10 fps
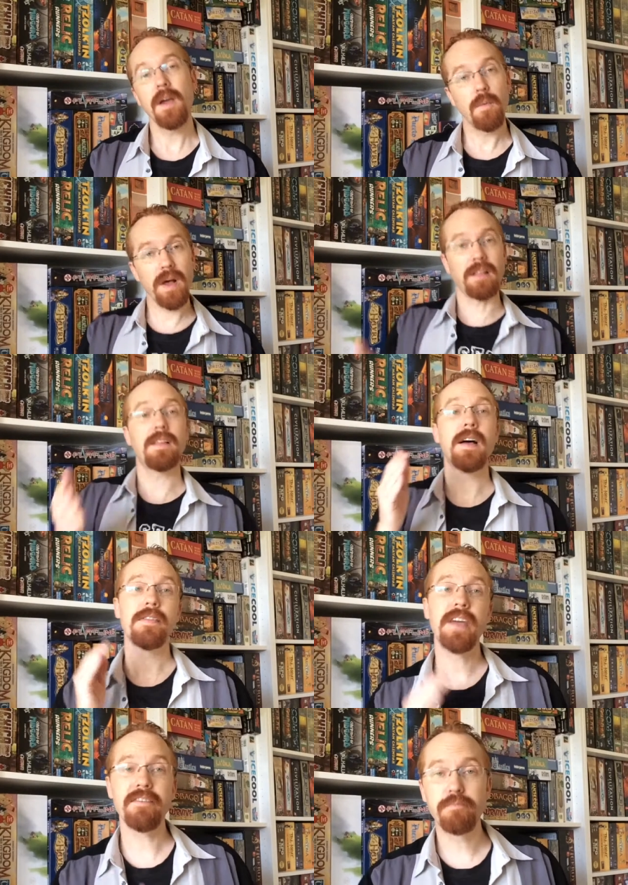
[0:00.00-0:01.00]
Well,
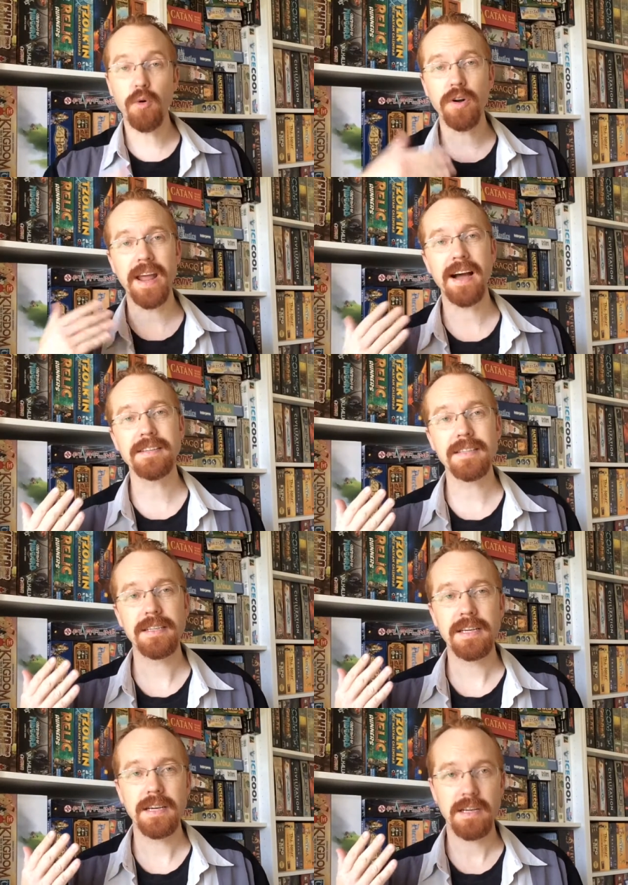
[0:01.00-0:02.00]
they brought out
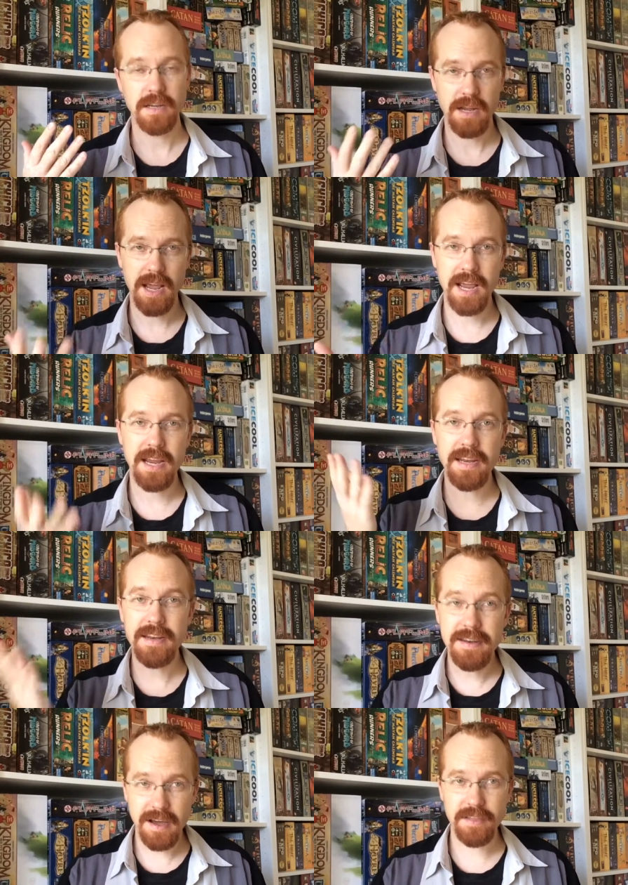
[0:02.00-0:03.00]

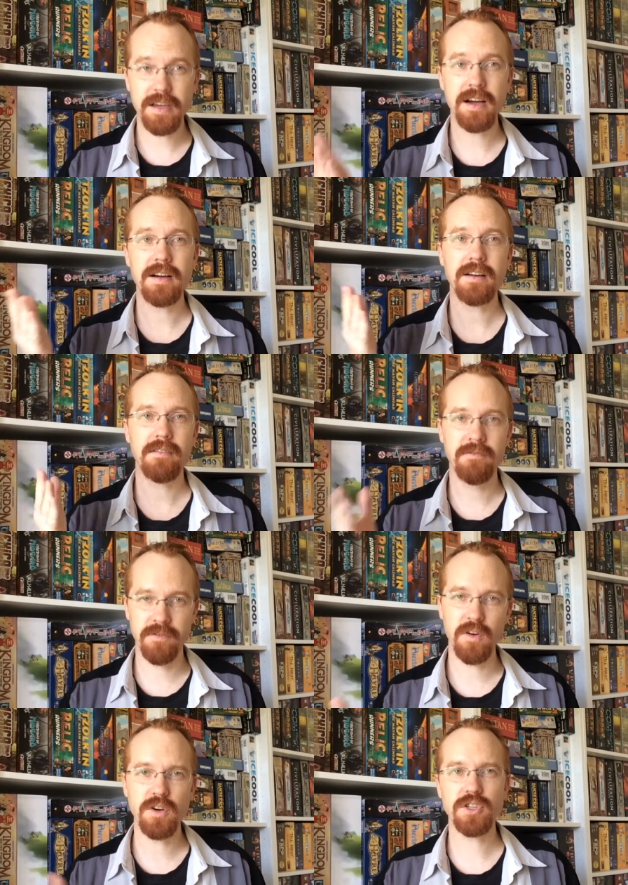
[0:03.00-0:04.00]
another
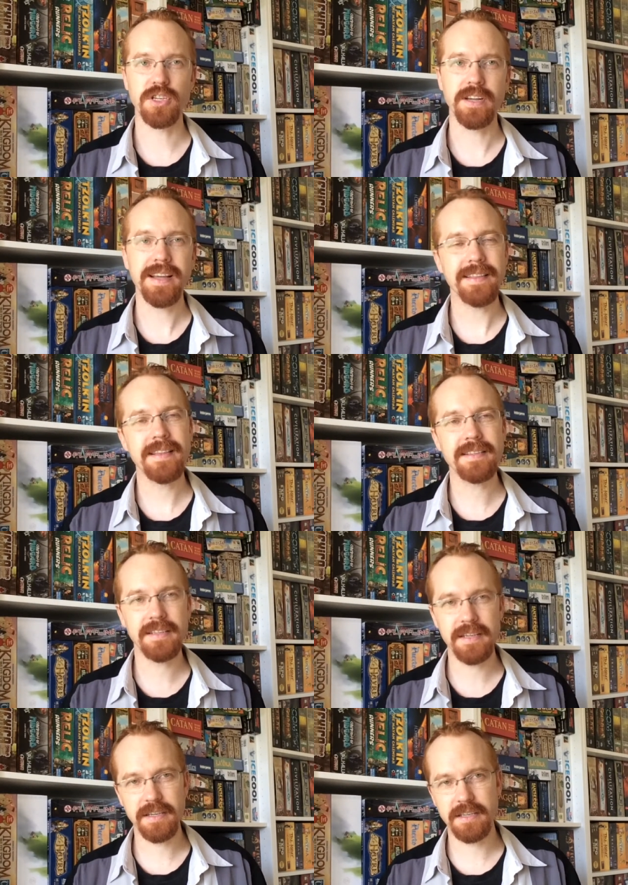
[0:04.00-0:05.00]
version. This
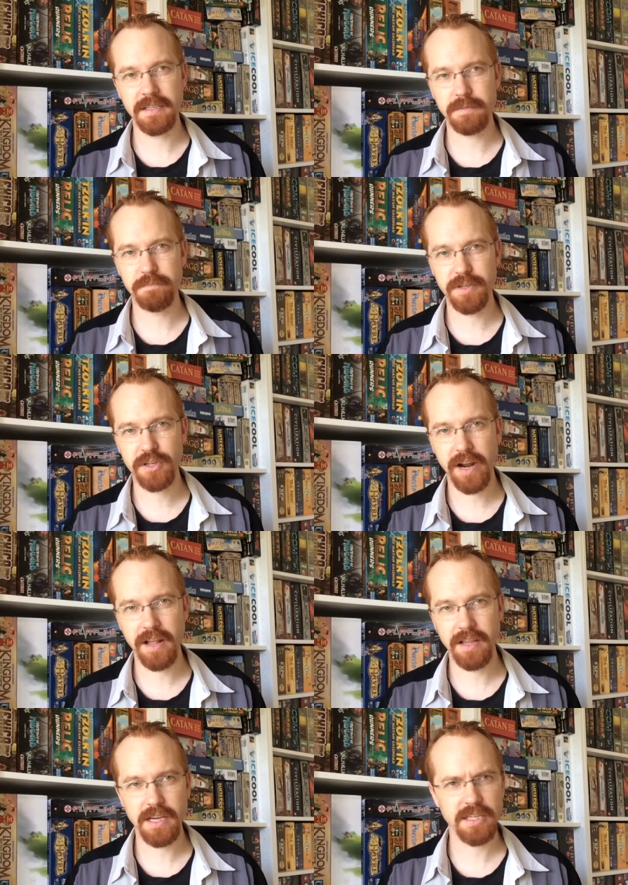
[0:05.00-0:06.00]
is
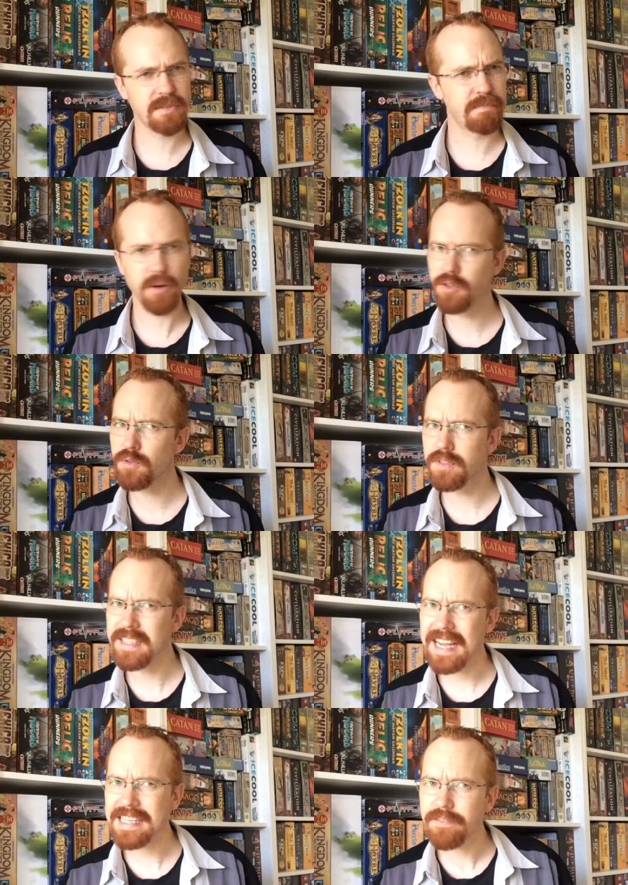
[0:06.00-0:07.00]
Betrayal at Baldur's
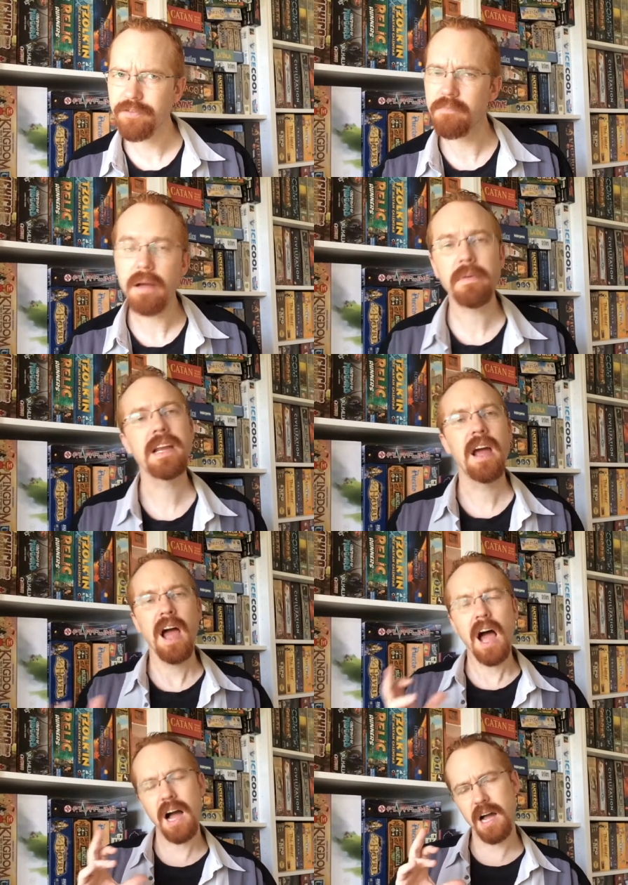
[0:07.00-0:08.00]
Gate from memory.
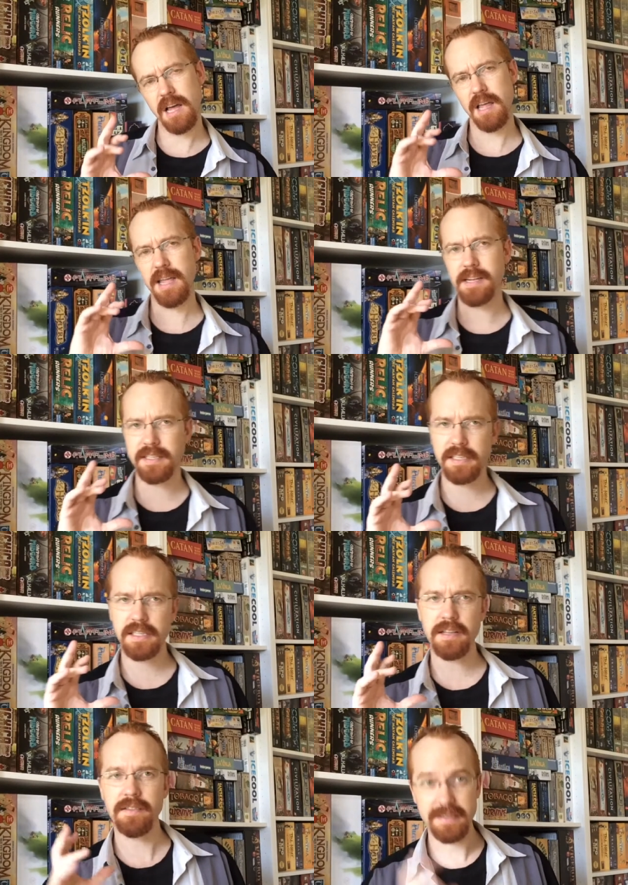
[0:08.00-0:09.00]
Uh,
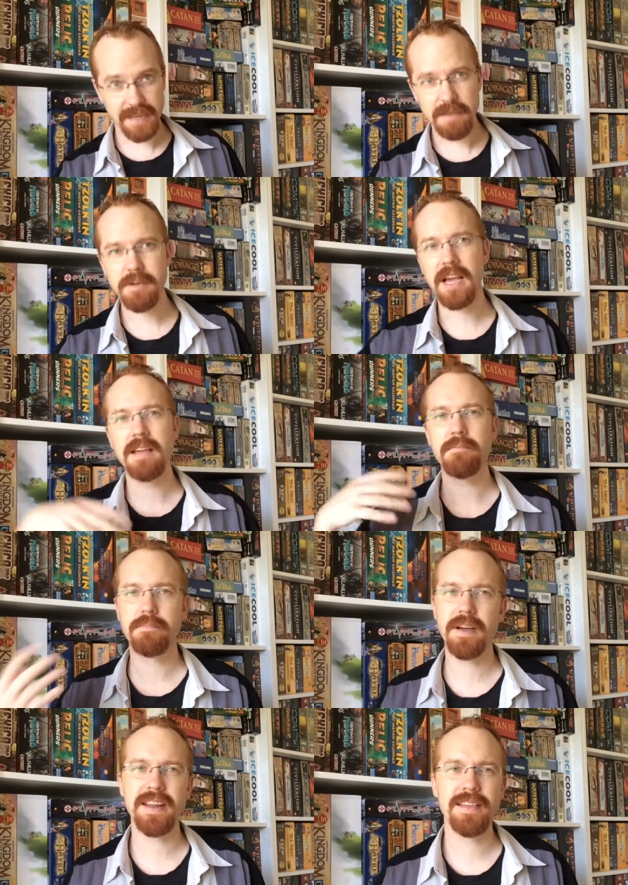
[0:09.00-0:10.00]
it's the same game,
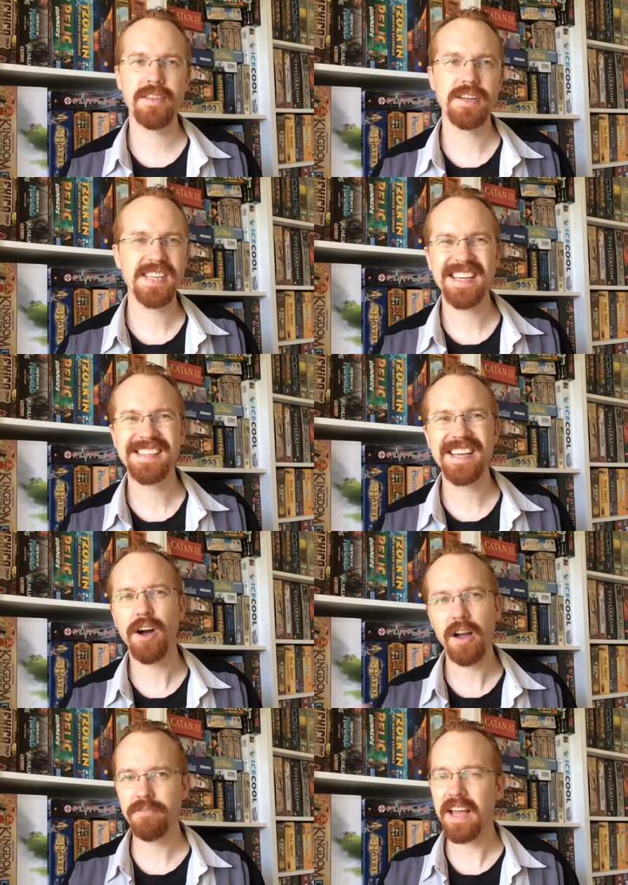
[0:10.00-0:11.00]
but in the D&D
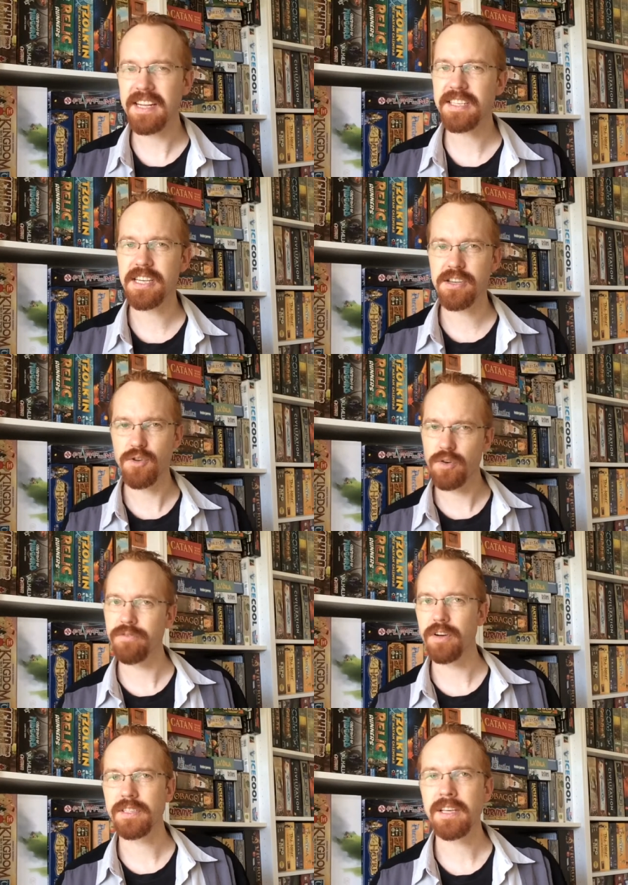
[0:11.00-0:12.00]
high fantasy
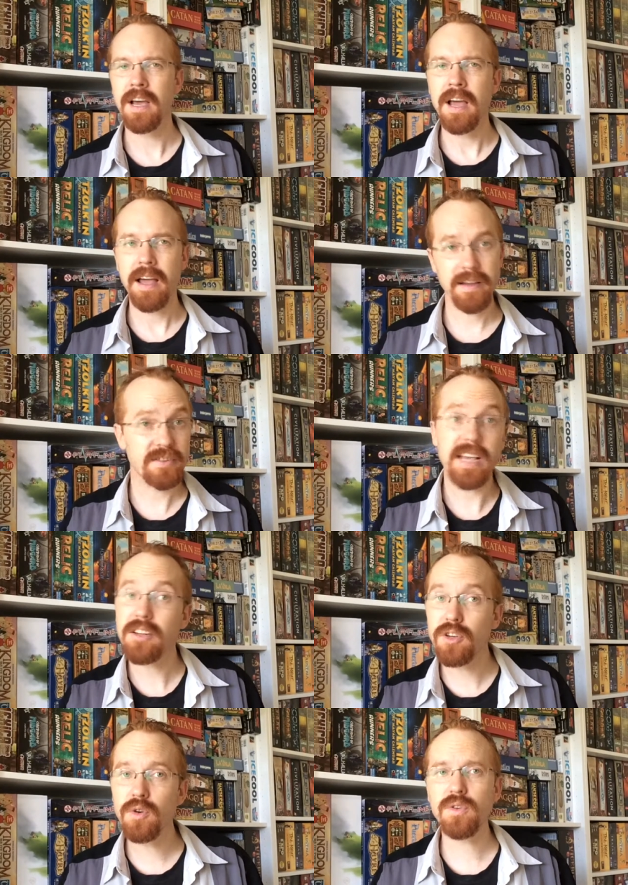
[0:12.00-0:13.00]
universe. It
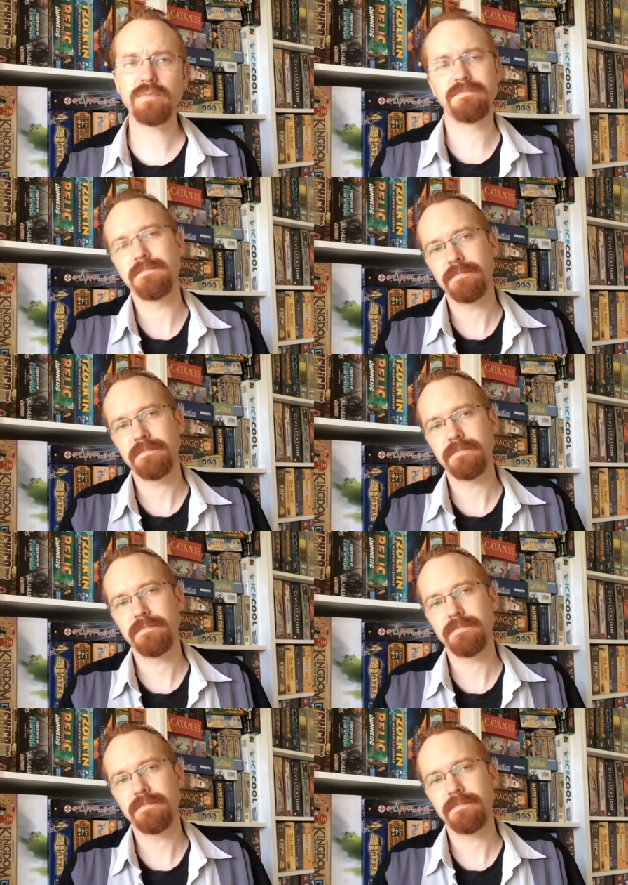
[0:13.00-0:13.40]
sounds cool.